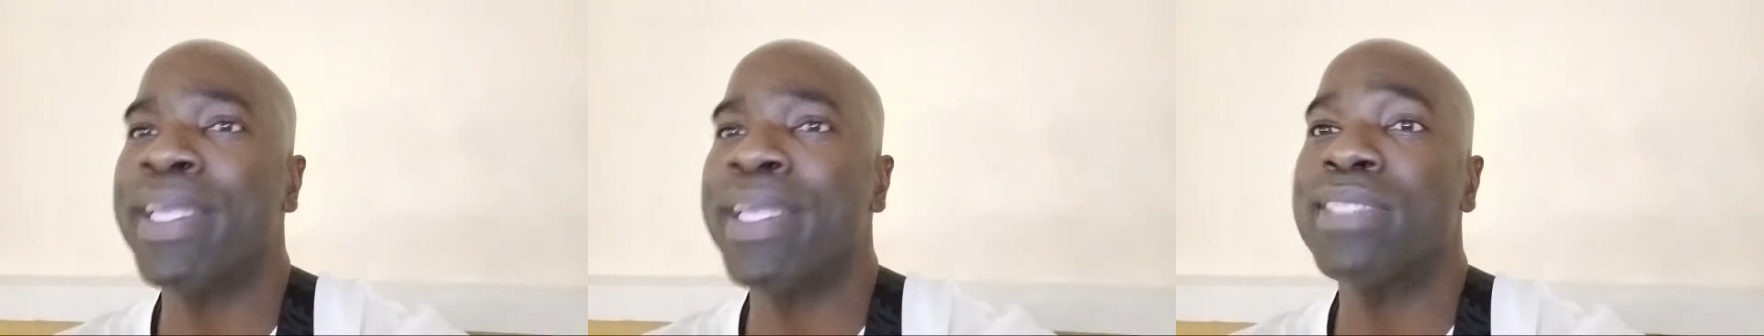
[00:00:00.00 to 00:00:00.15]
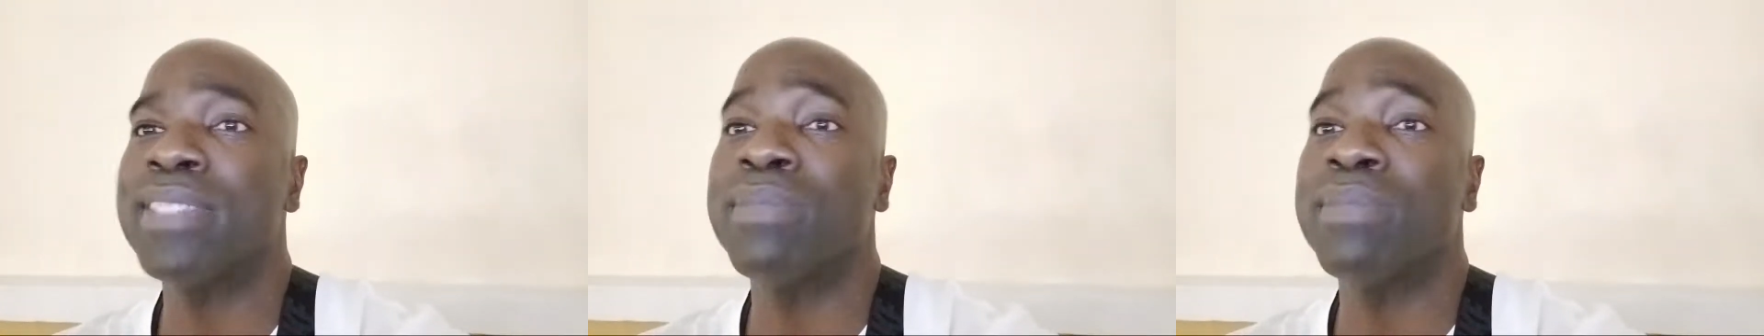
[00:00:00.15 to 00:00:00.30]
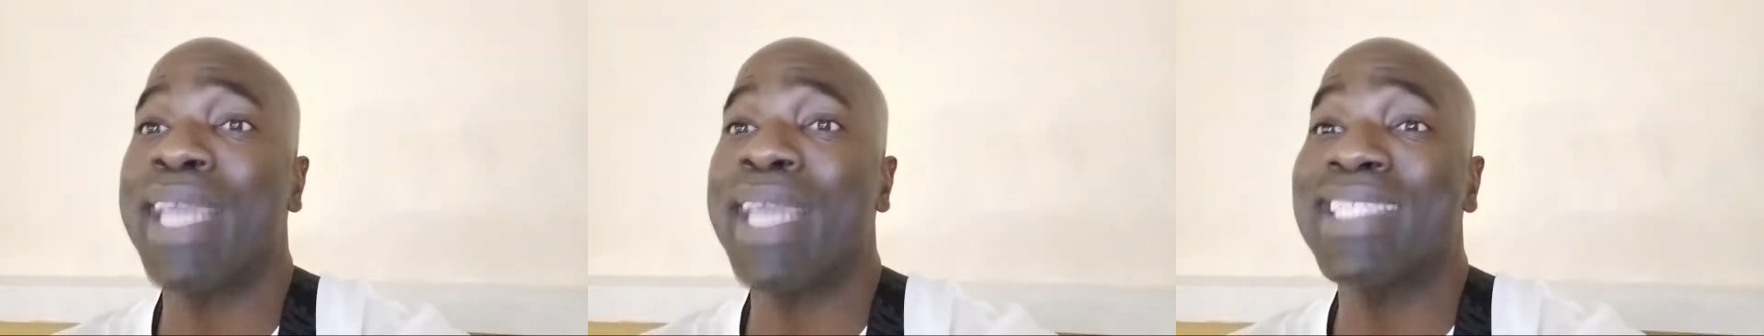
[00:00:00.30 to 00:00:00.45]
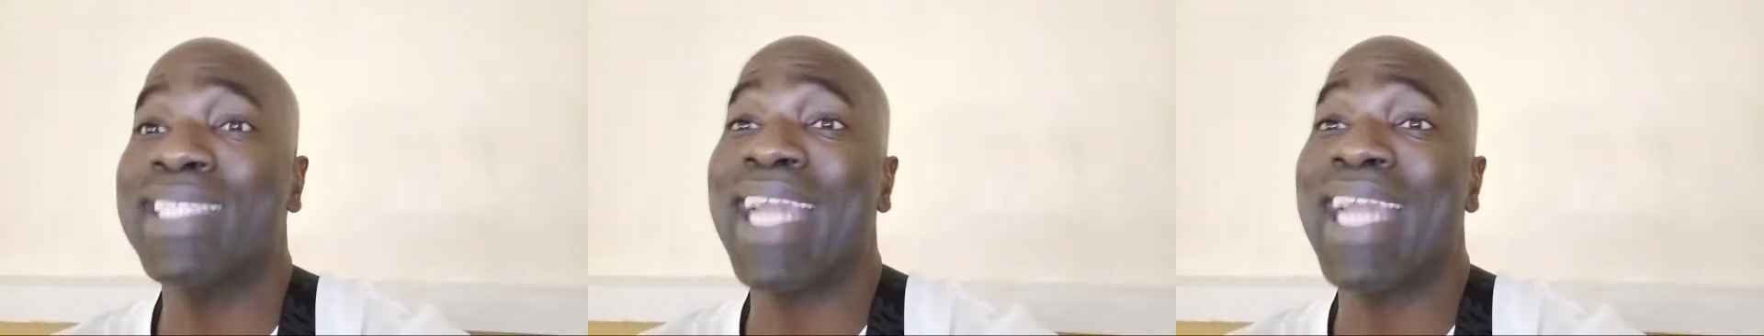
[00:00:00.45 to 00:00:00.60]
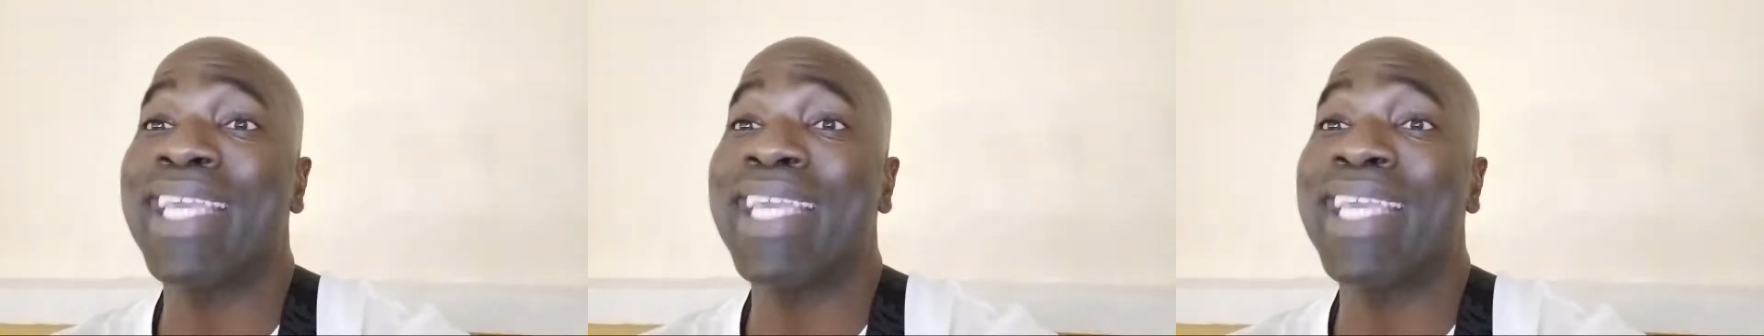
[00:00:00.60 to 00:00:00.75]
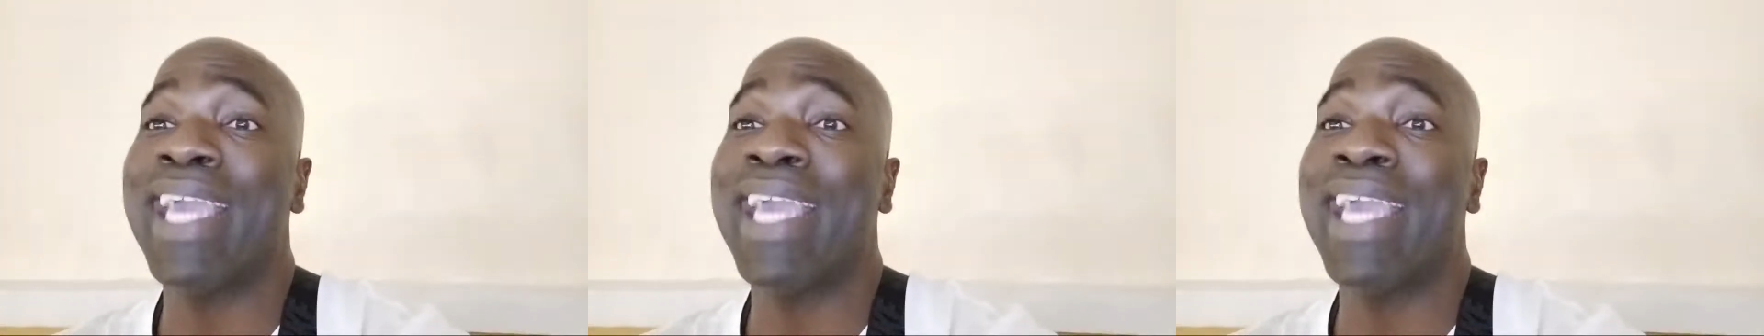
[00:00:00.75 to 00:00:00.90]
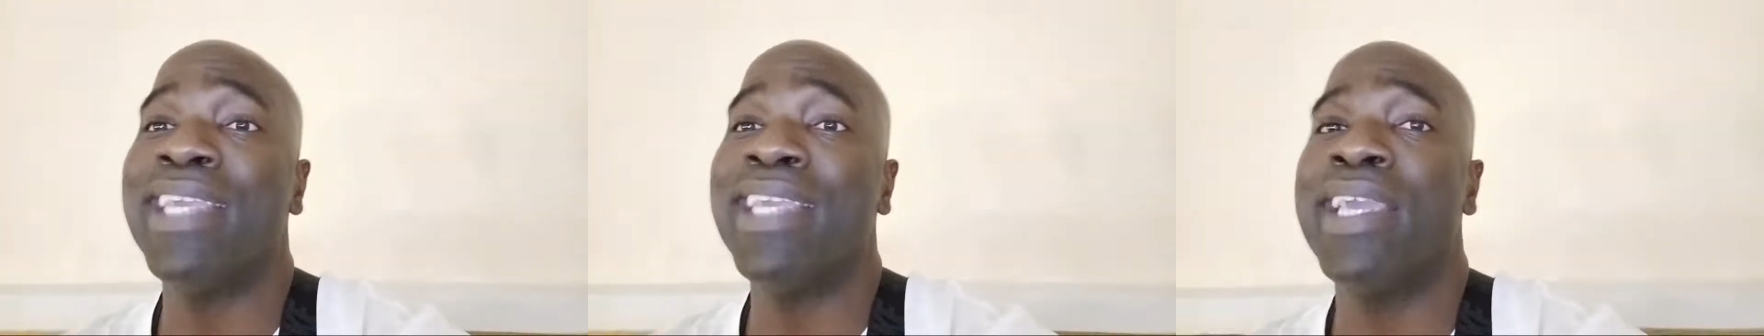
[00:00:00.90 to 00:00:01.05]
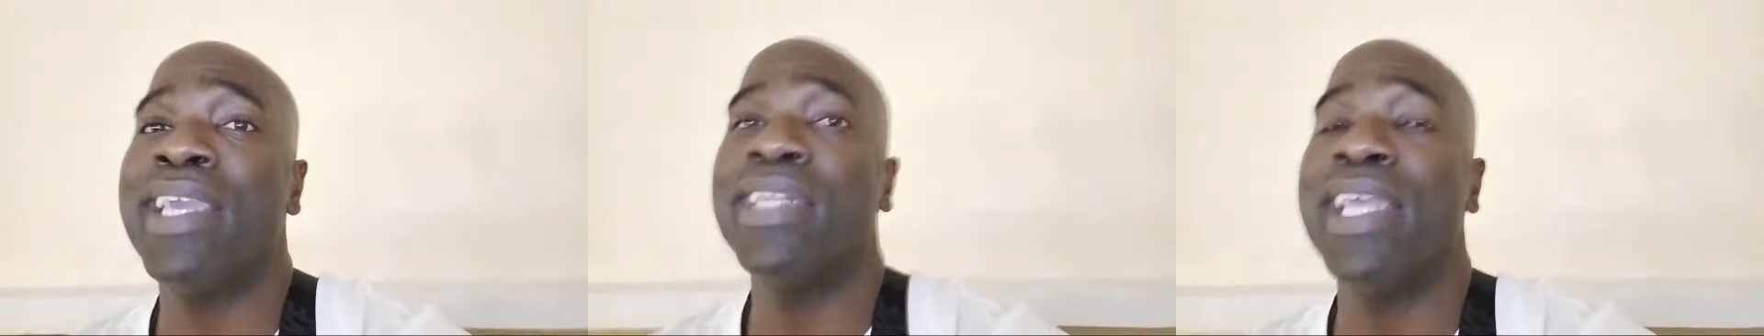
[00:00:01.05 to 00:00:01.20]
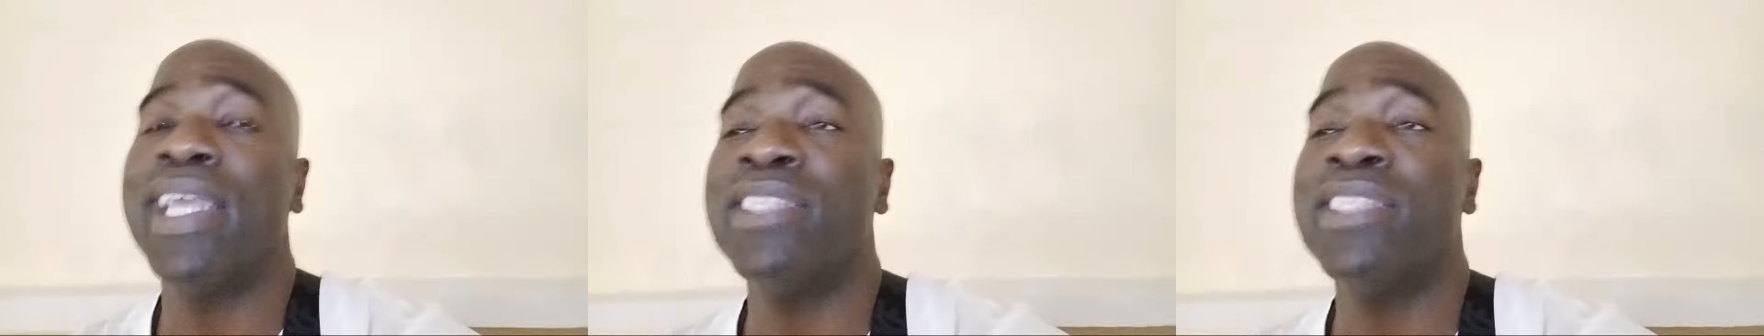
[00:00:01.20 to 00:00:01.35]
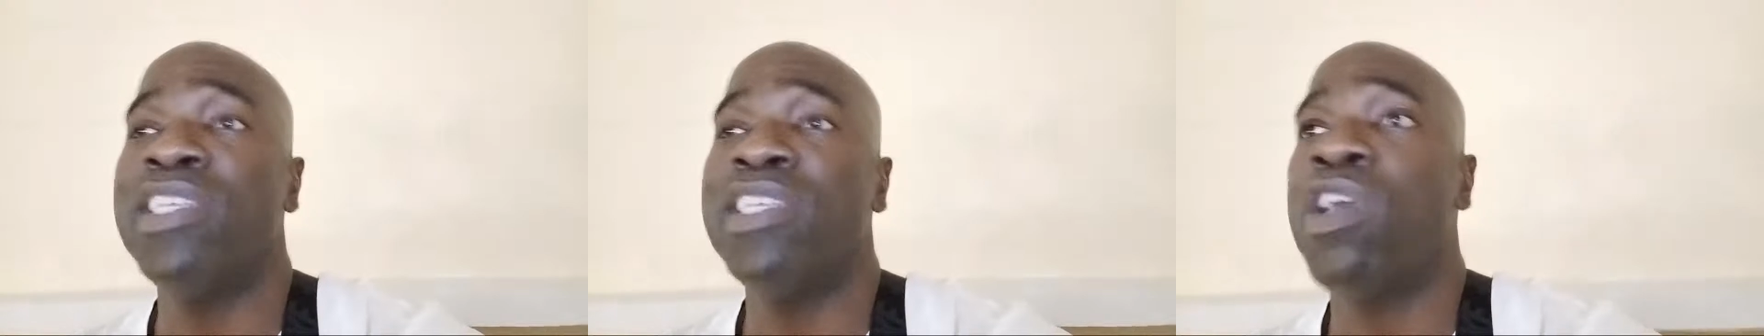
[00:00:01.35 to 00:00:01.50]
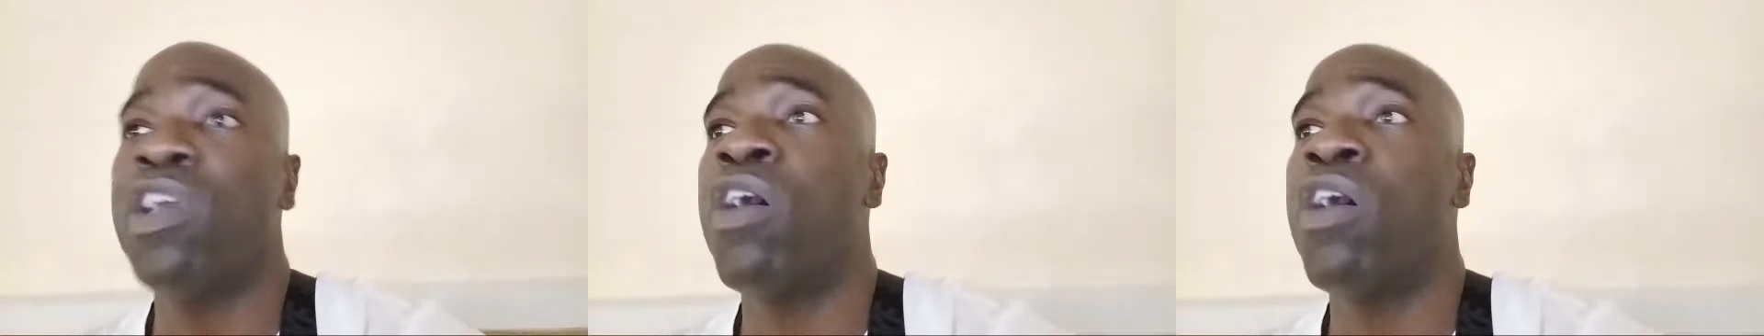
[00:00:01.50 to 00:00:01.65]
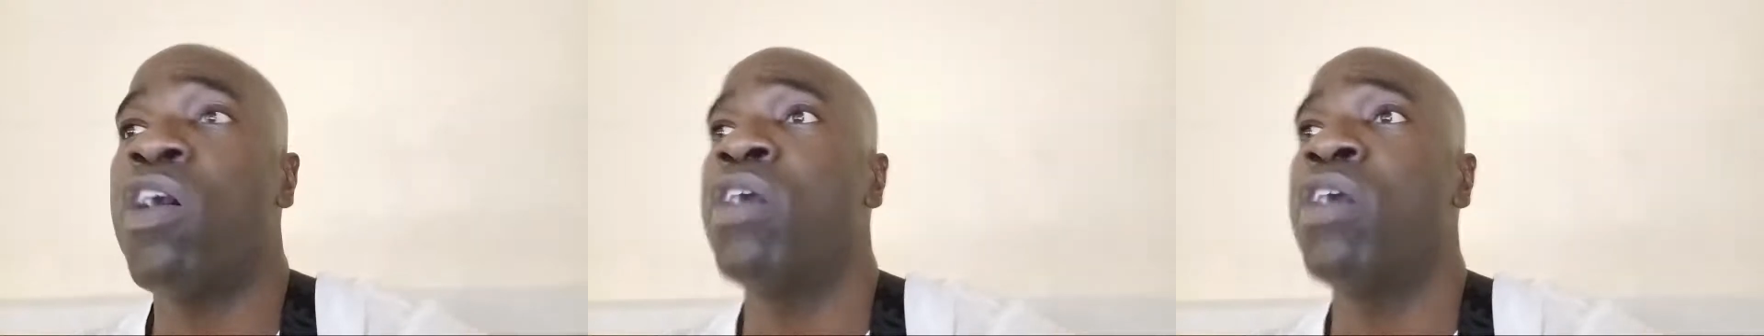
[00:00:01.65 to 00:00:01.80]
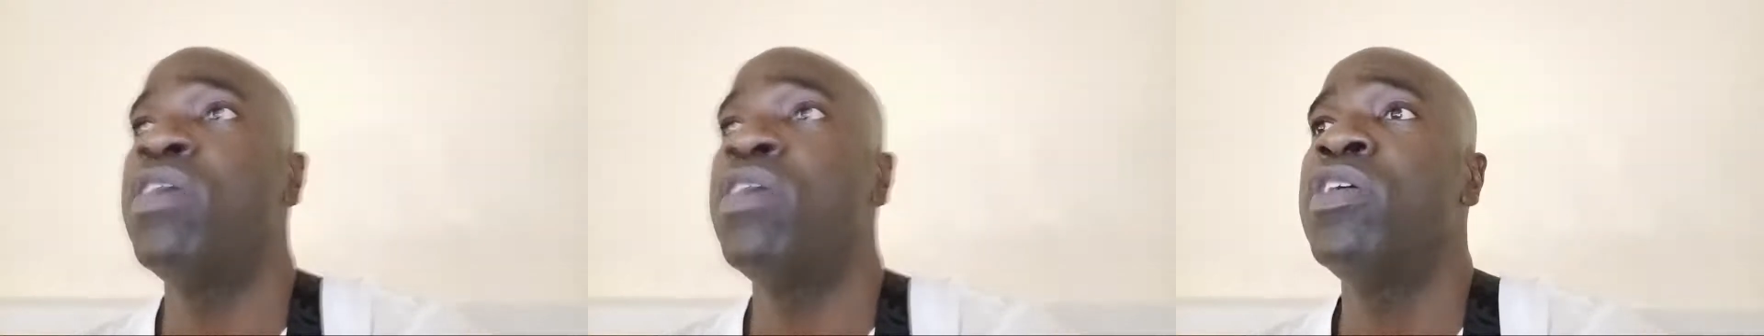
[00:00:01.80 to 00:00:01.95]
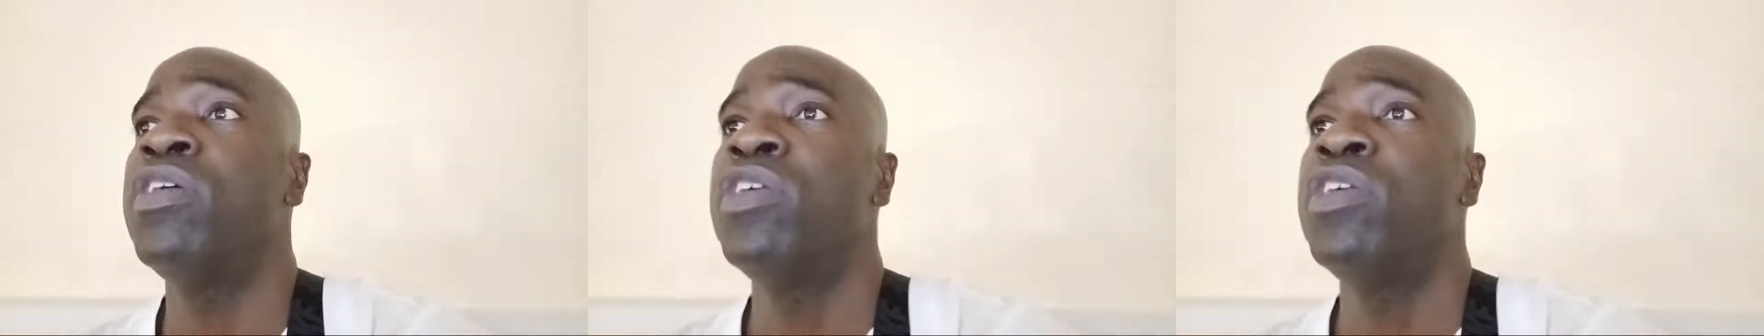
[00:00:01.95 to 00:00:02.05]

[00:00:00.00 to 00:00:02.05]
get some things that I can't get in DR.